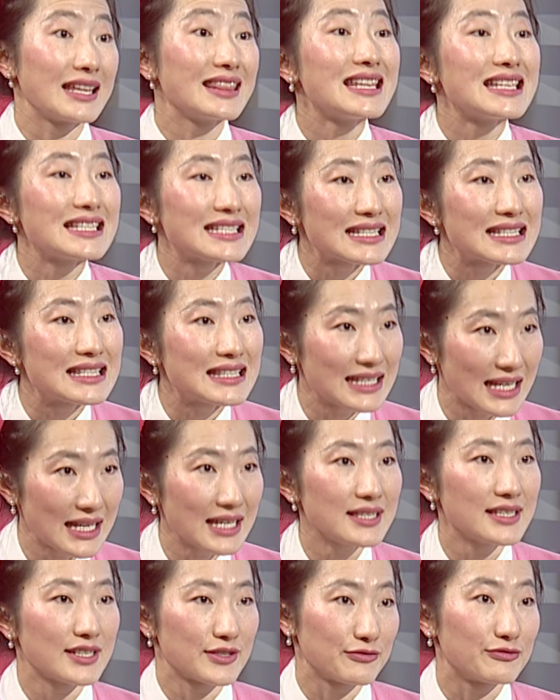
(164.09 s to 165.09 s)
And this is
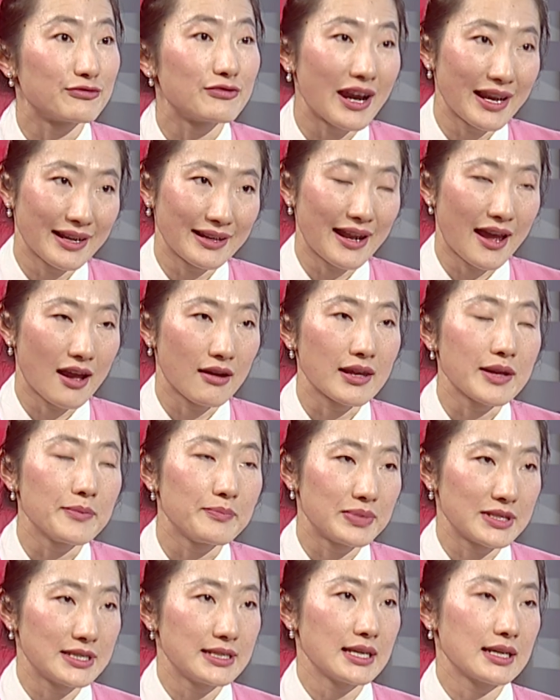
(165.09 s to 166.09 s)
needed right now
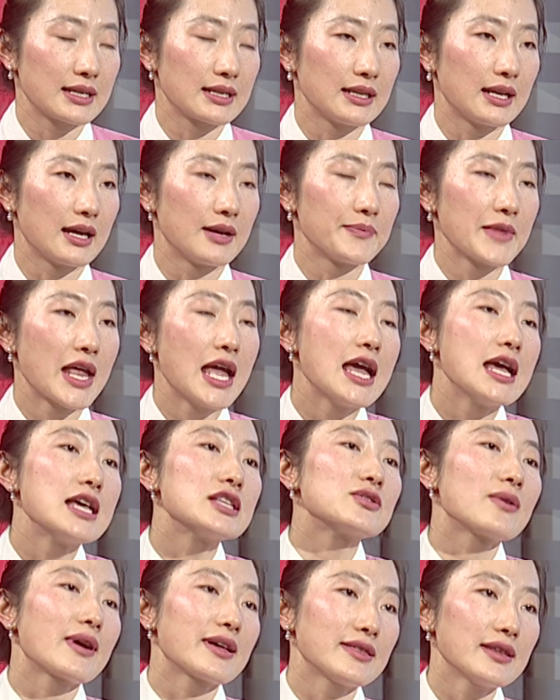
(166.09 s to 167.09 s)
in particular.
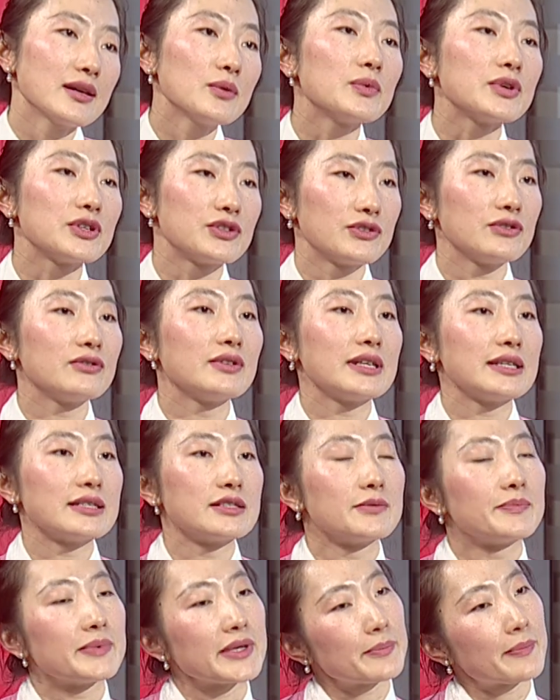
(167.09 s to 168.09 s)
So I think we do need
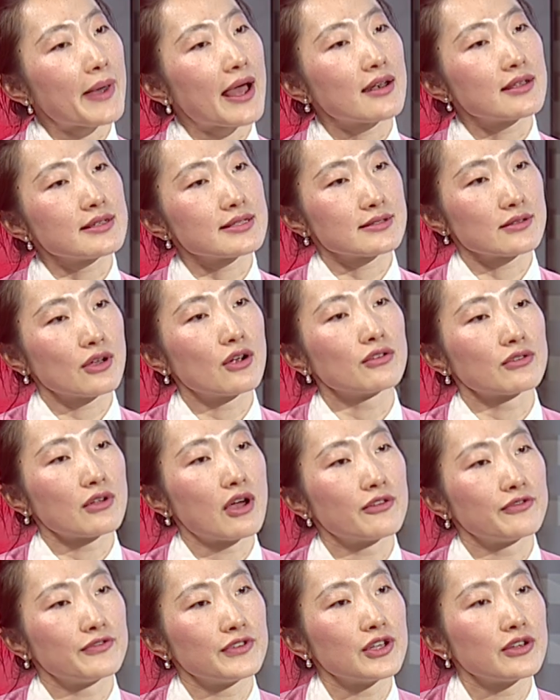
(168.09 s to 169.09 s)
to be balanced on
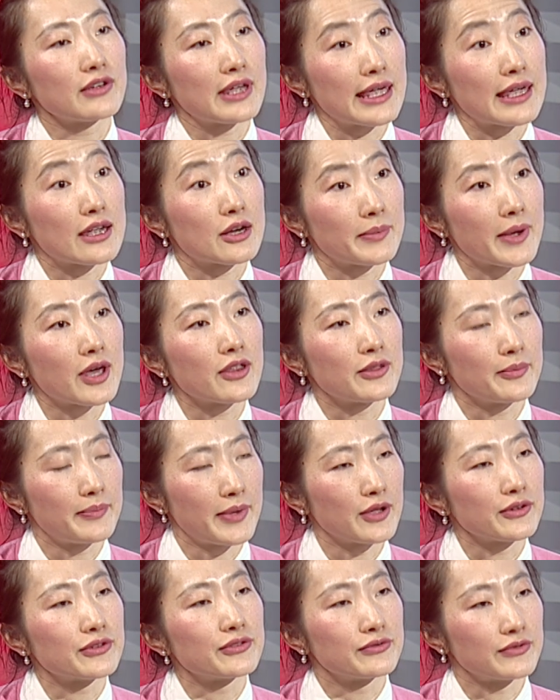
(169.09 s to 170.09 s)
our view here about the
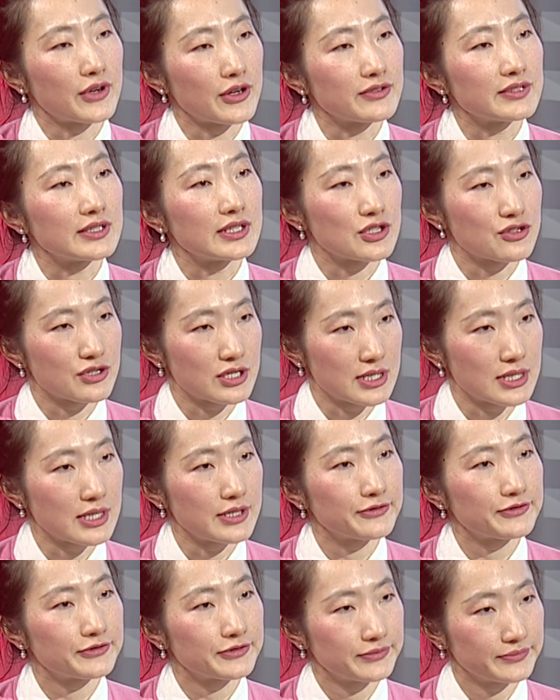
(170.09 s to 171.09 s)
Belt and Road
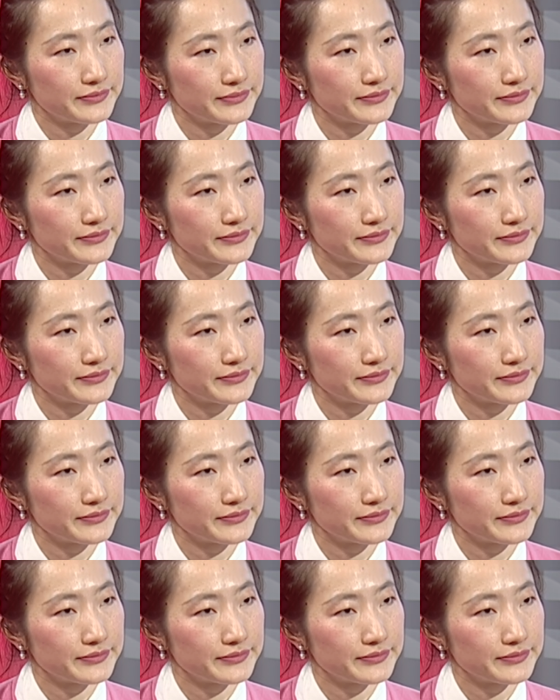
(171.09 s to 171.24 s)
Initiative.